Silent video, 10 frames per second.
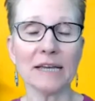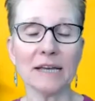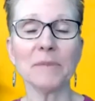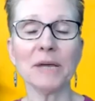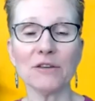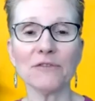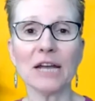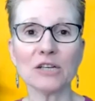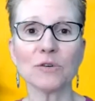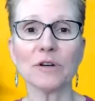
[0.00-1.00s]

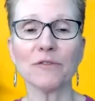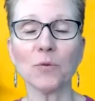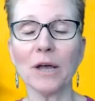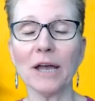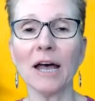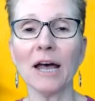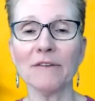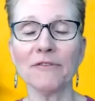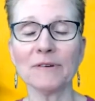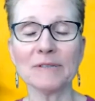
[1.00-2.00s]
manufacturer of
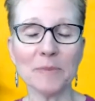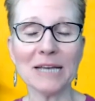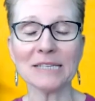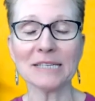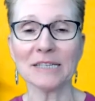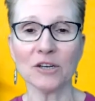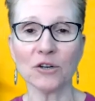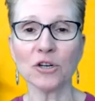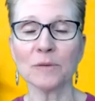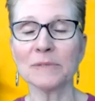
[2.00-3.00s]
spices and
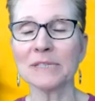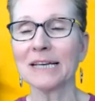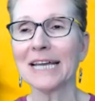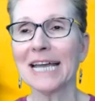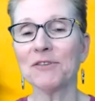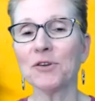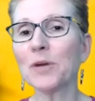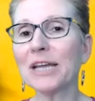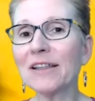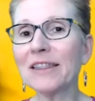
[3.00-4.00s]
herbs. If you
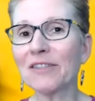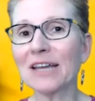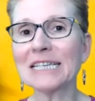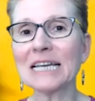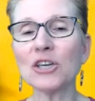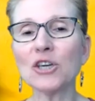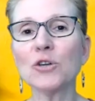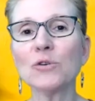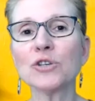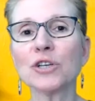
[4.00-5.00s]
read on there, they tell you
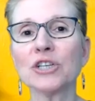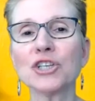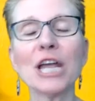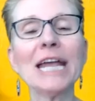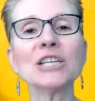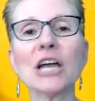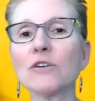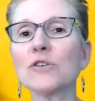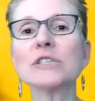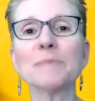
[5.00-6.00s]
you should change out
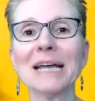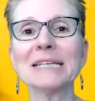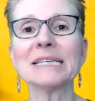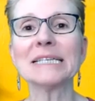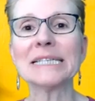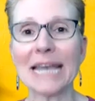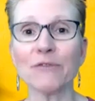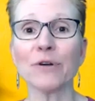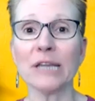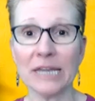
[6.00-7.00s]
your spices
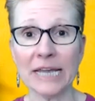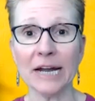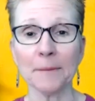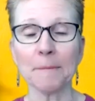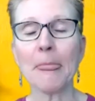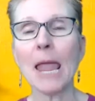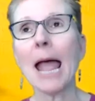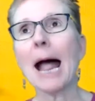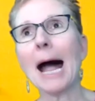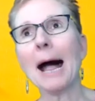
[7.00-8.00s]
every year.
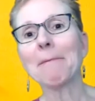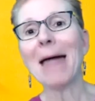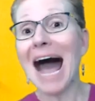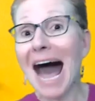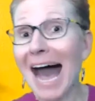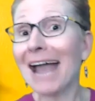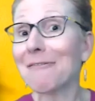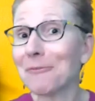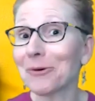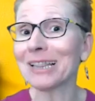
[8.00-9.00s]
I
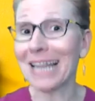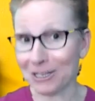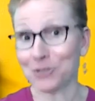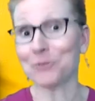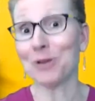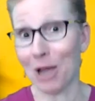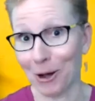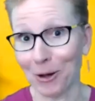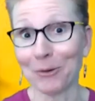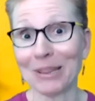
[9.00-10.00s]
will let you
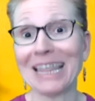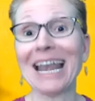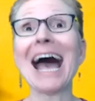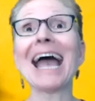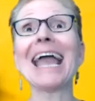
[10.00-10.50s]
know that I